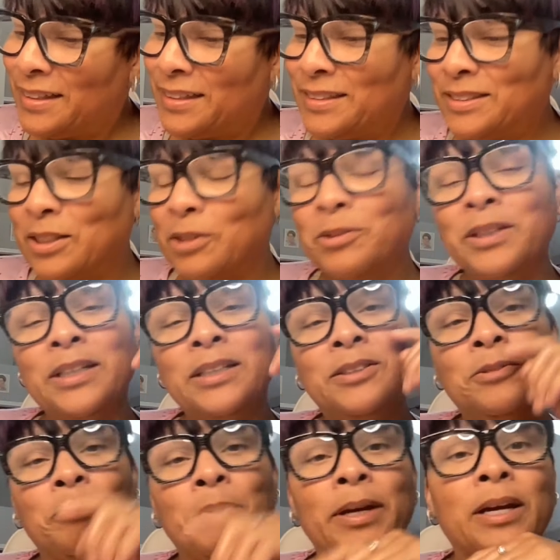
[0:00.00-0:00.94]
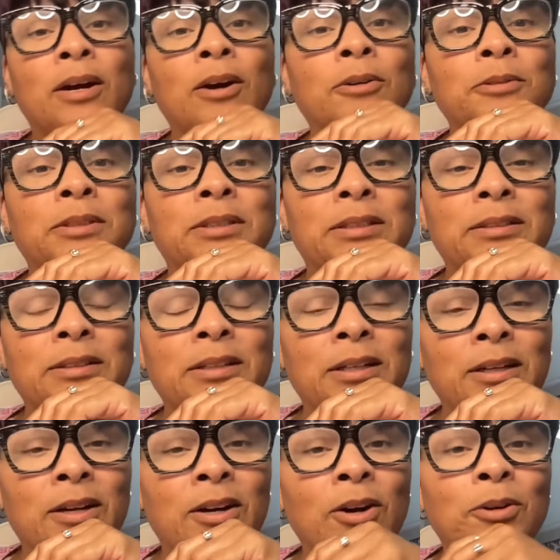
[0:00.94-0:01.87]
so then Tariq go
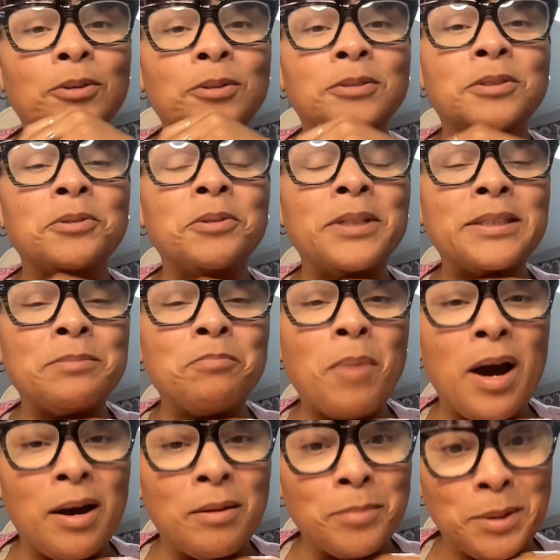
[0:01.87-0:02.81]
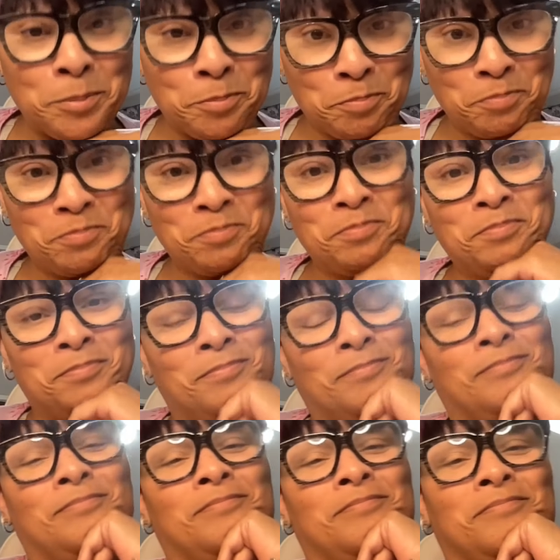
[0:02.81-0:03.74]
uh, go to his mama,
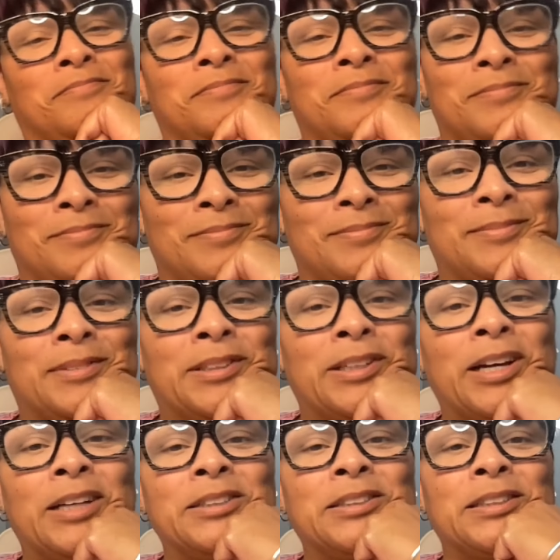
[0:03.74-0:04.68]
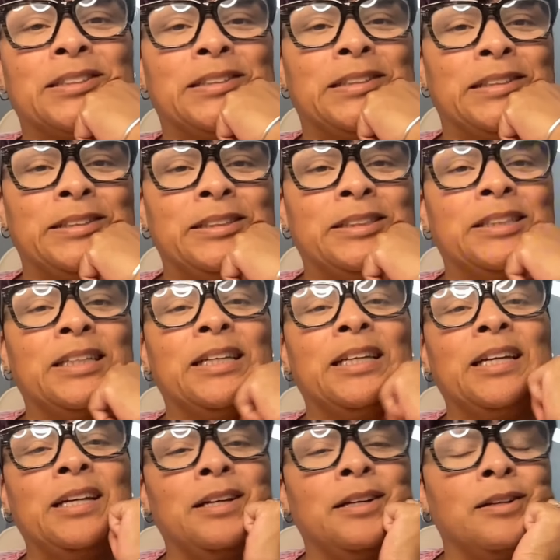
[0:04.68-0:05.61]
Tasha. He
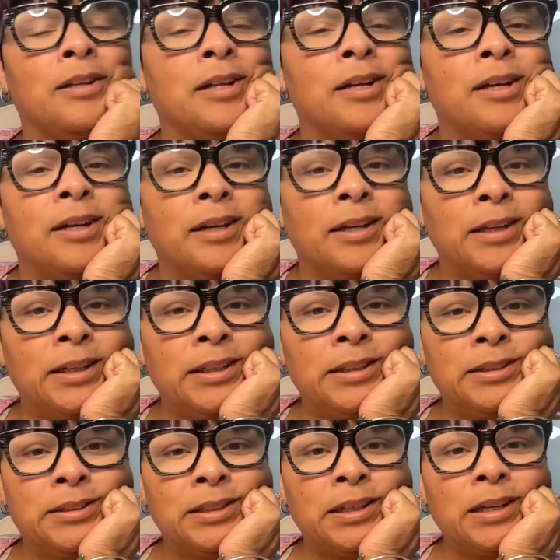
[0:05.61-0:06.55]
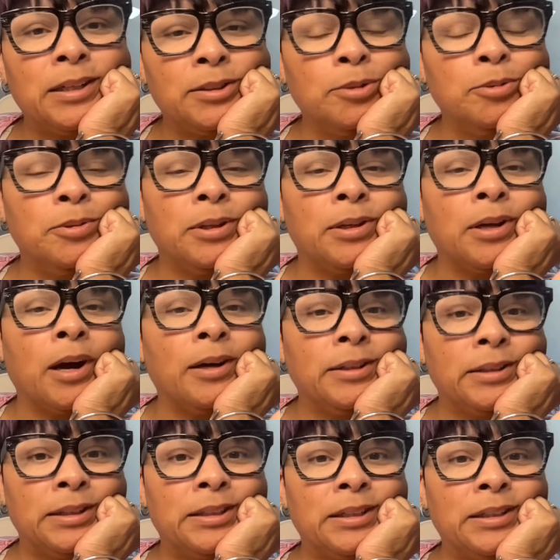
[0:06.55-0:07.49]
said, he said you
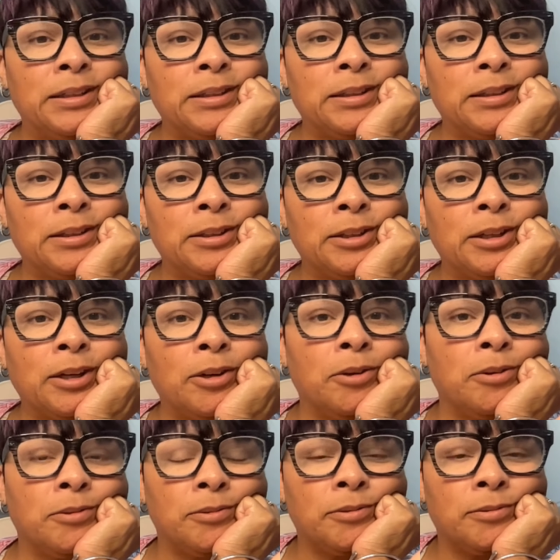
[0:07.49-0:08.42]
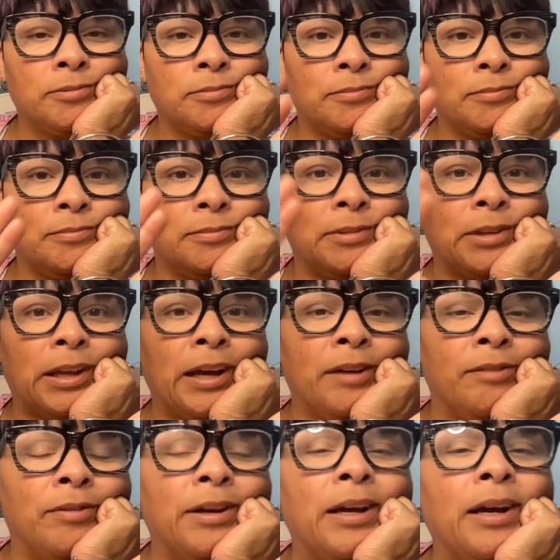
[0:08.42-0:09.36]
y'all need to you know
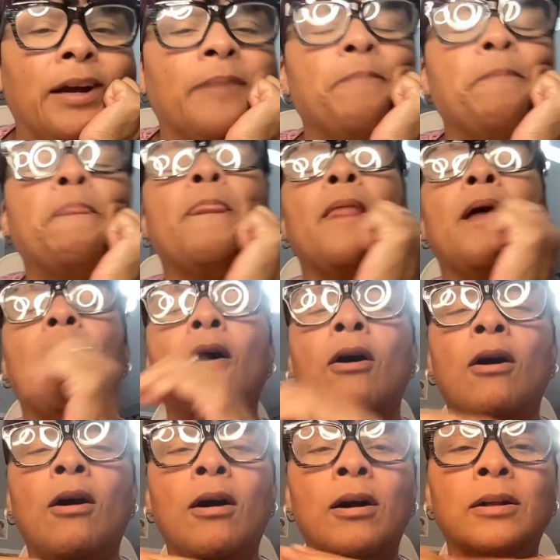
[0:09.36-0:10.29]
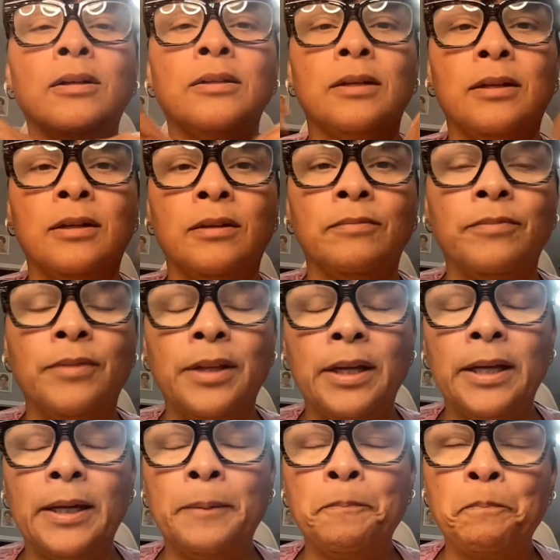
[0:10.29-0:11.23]
every all of
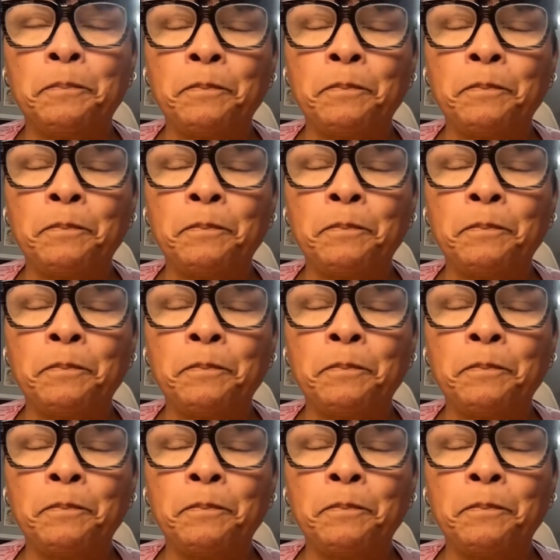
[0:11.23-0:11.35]
the